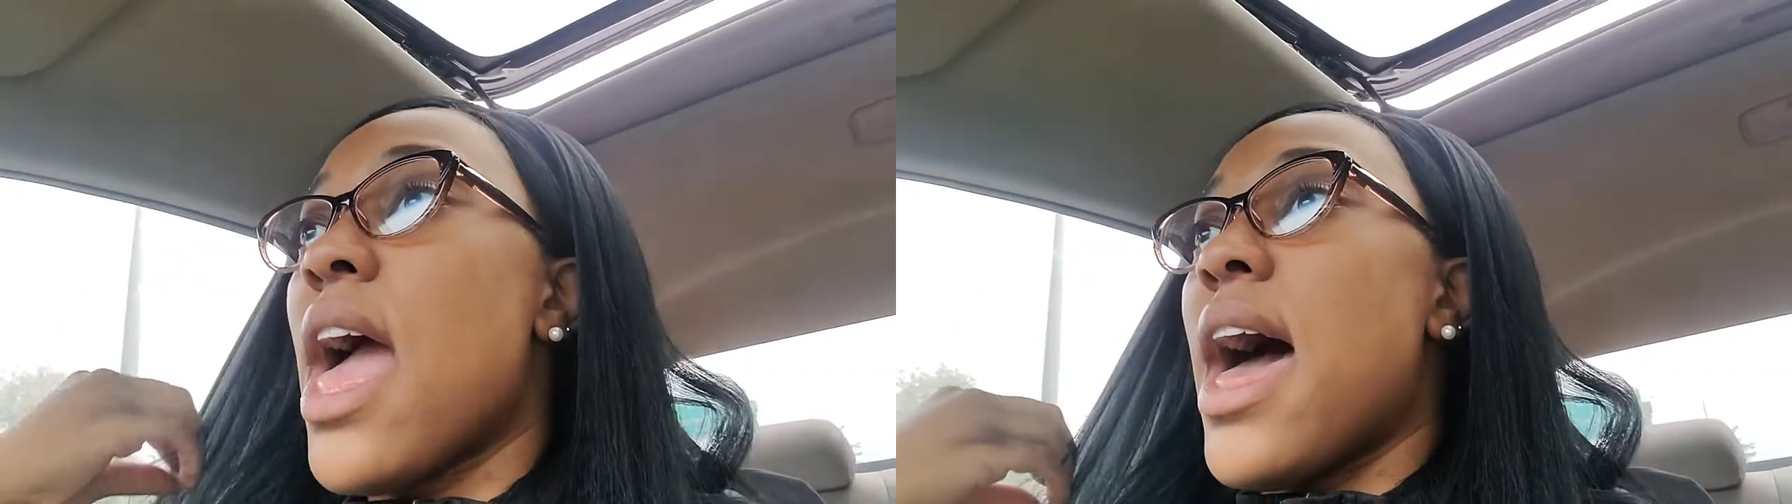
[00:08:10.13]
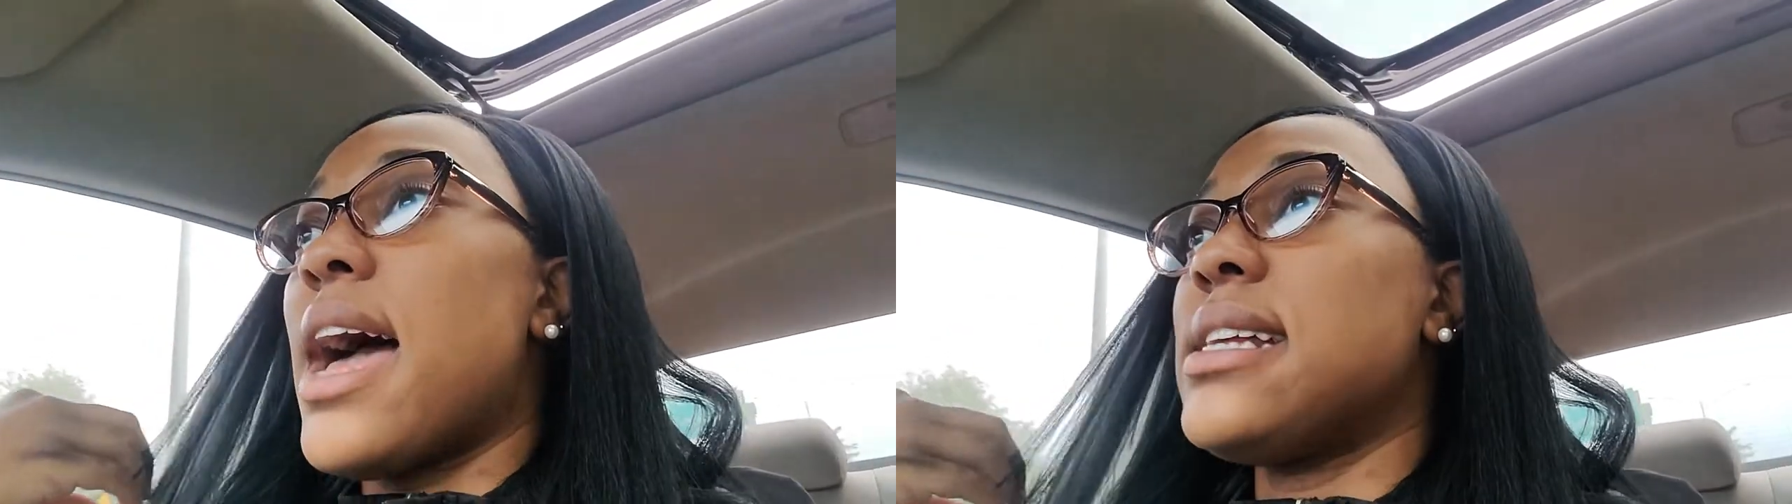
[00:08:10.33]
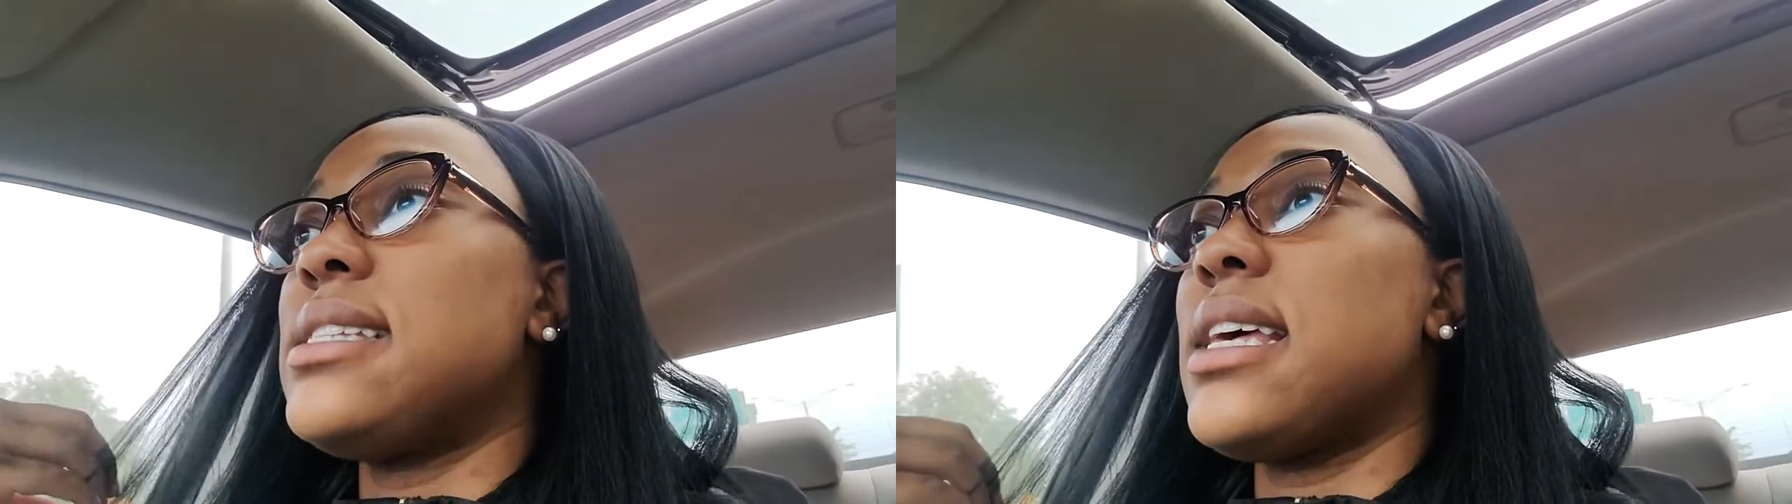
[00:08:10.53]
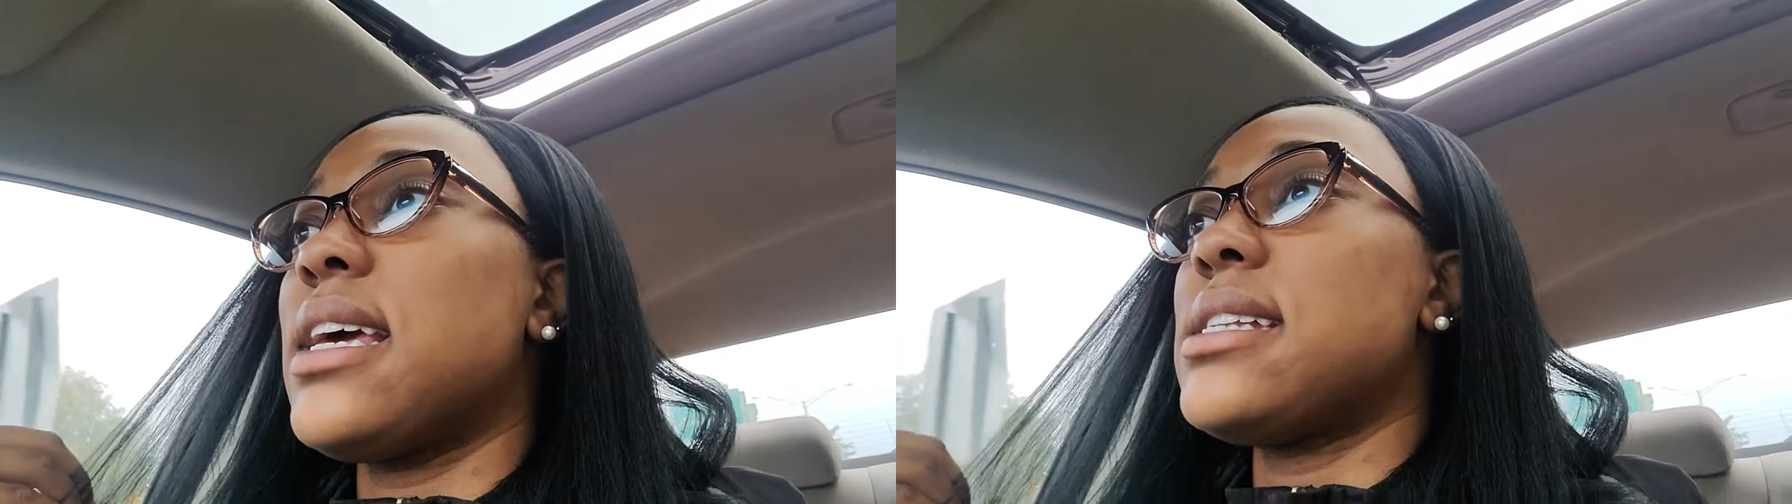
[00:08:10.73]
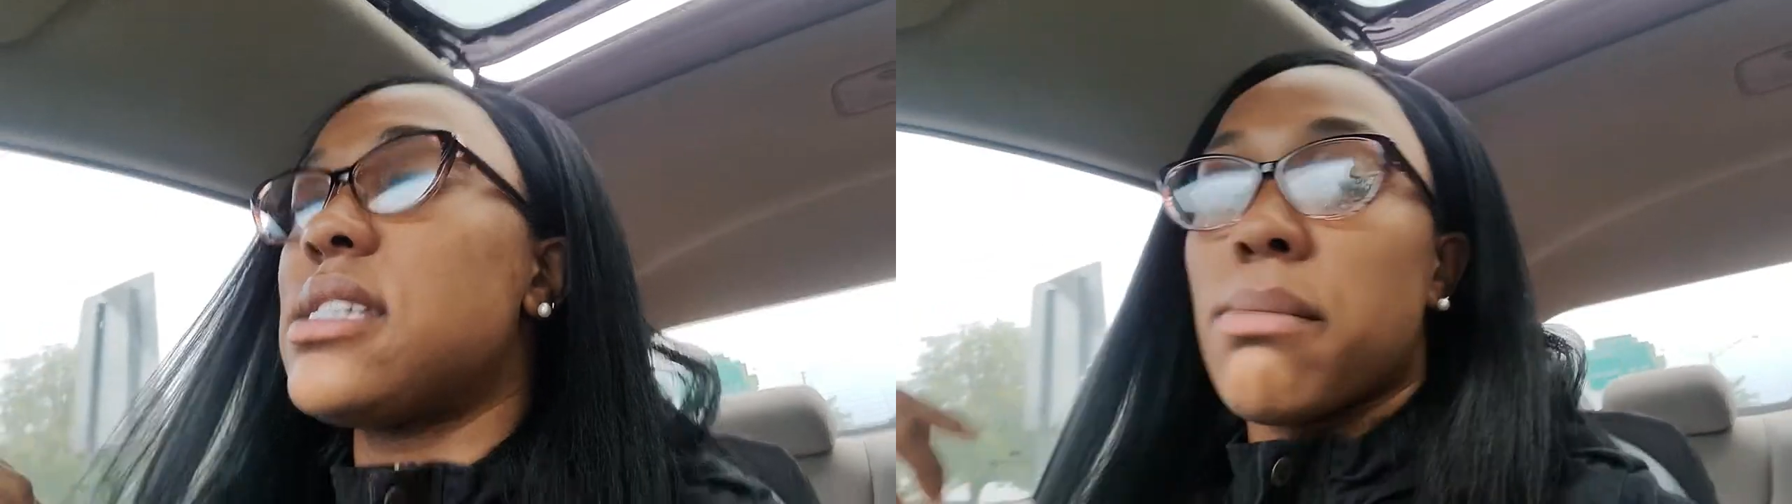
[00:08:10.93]
I
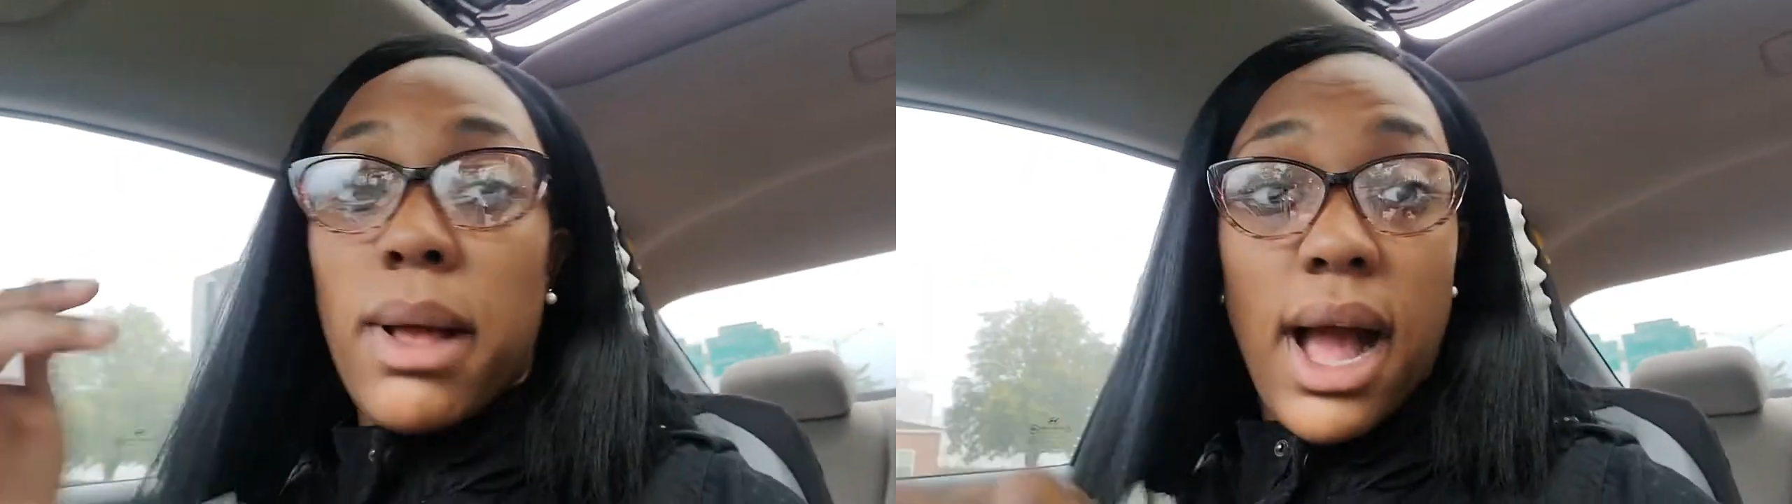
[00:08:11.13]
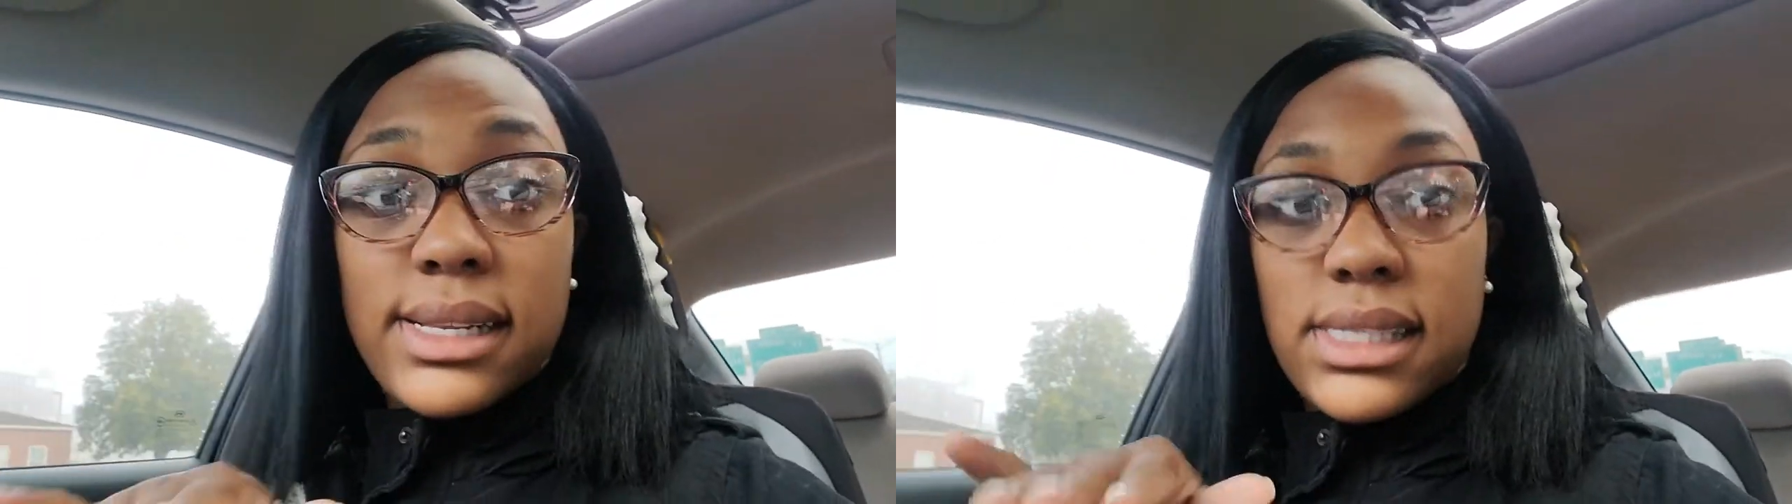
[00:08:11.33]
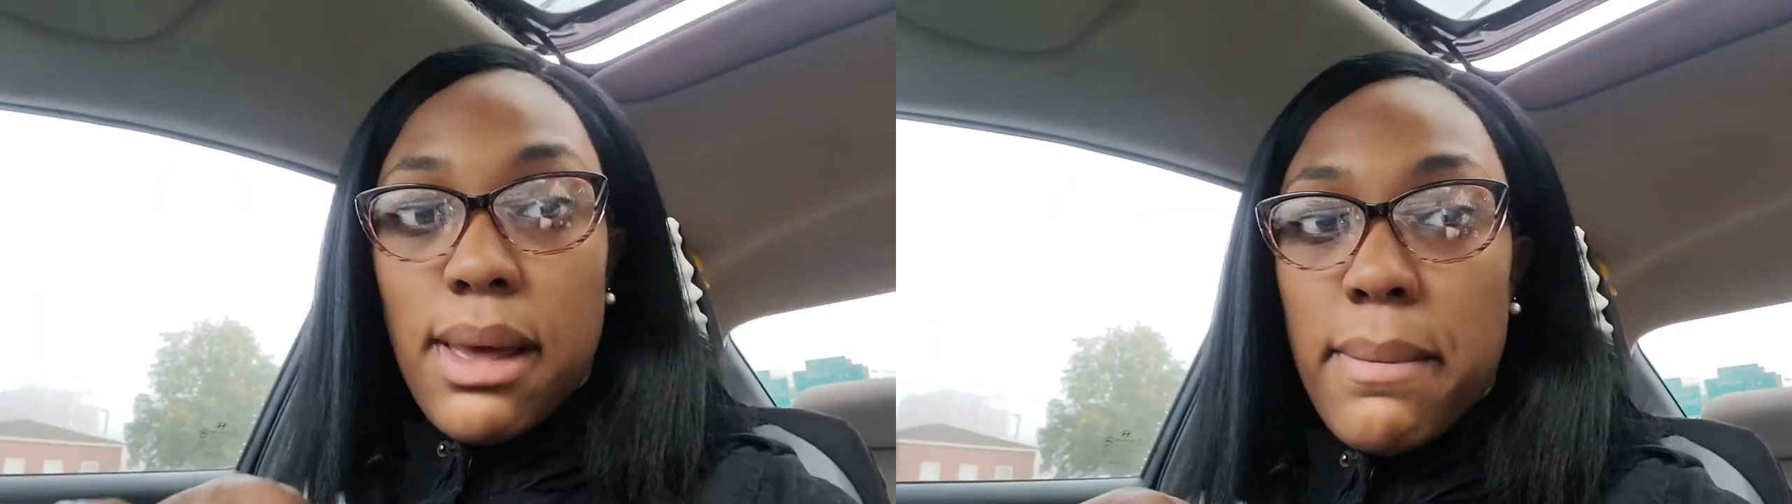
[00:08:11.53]
did some concept